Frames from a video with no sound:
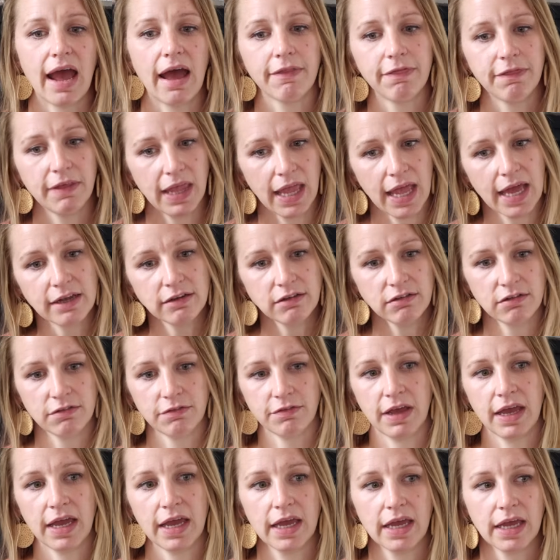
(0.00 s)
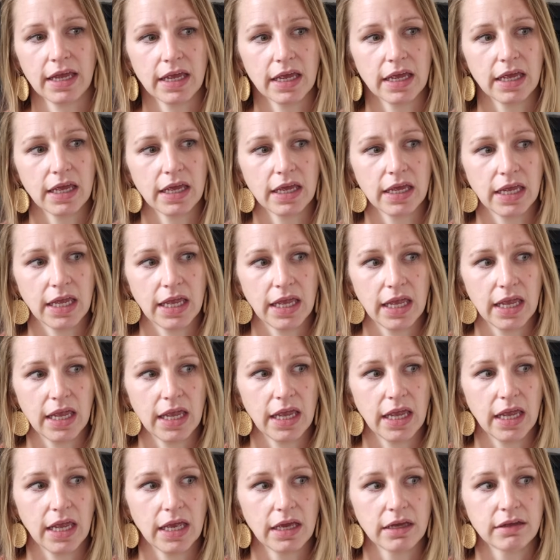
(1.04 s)
at the end of it,
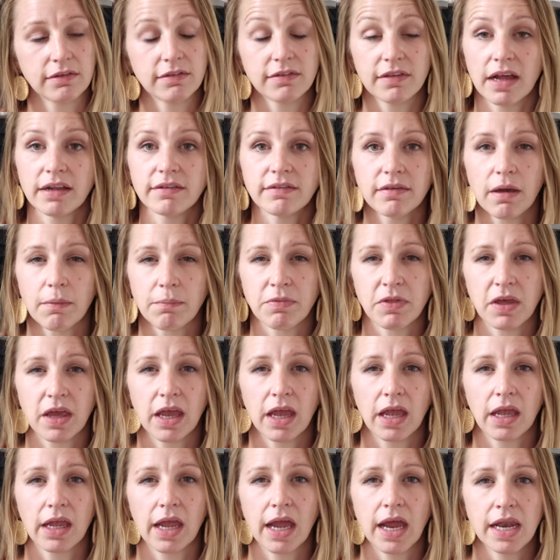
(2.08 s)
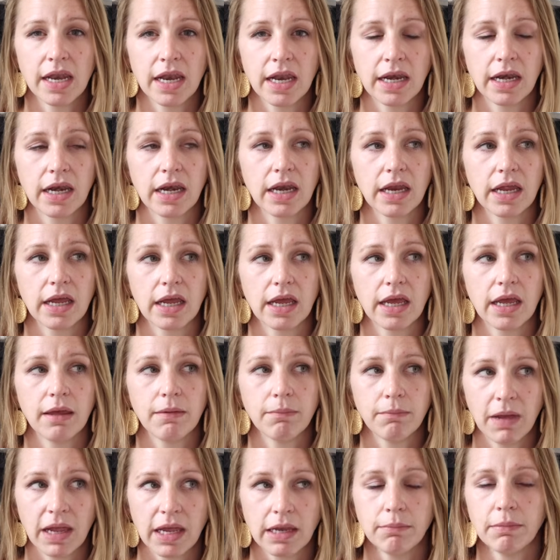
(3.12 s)
he said something and
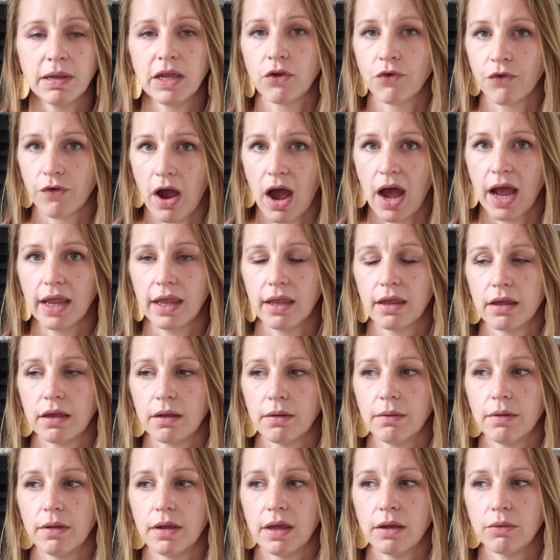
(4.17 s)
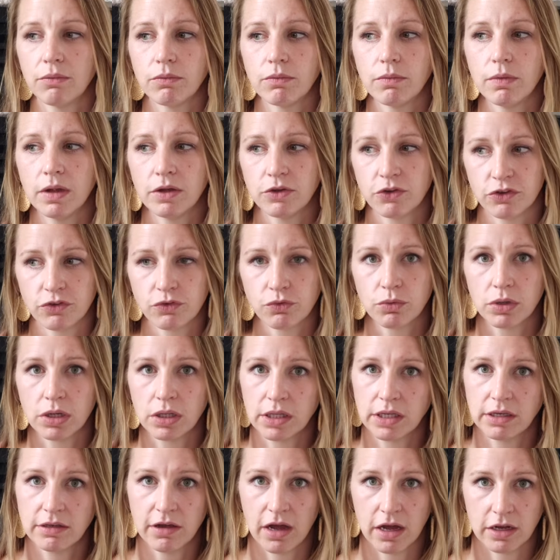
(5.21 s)
it made me cry. It just
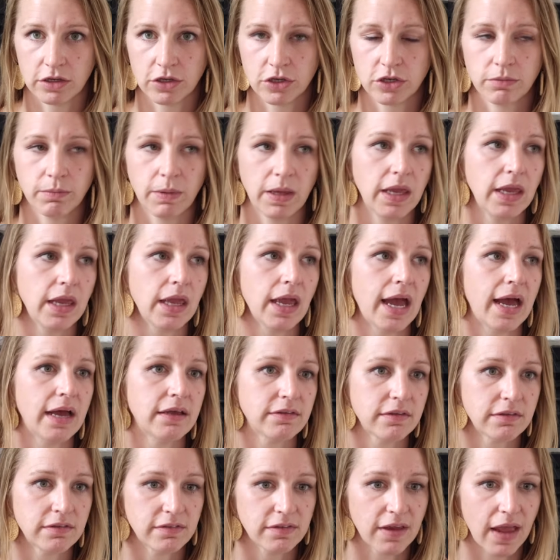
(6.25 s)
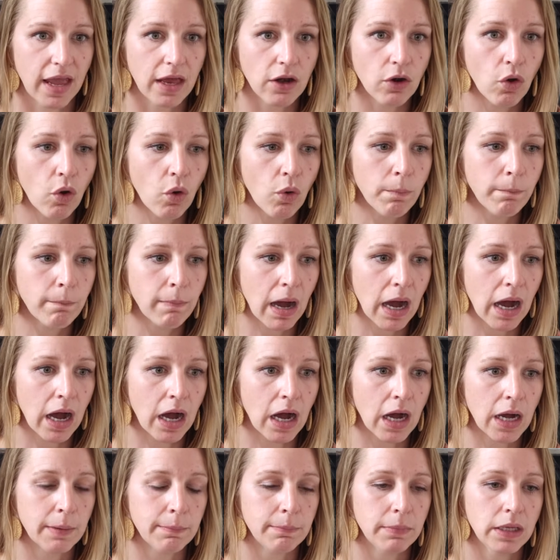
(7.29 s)
really touched me as a stay-at-home
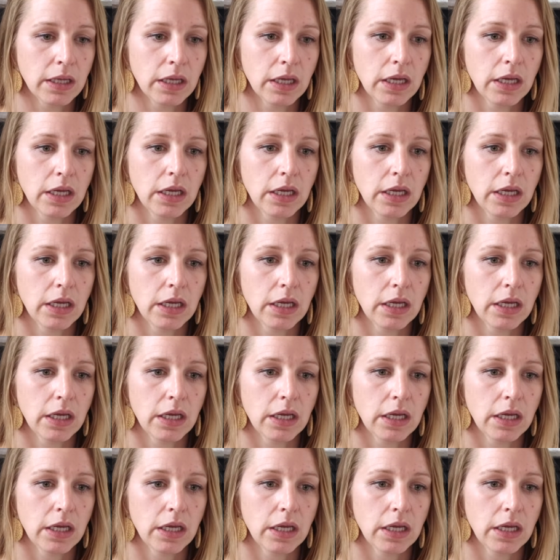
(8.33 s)
mom,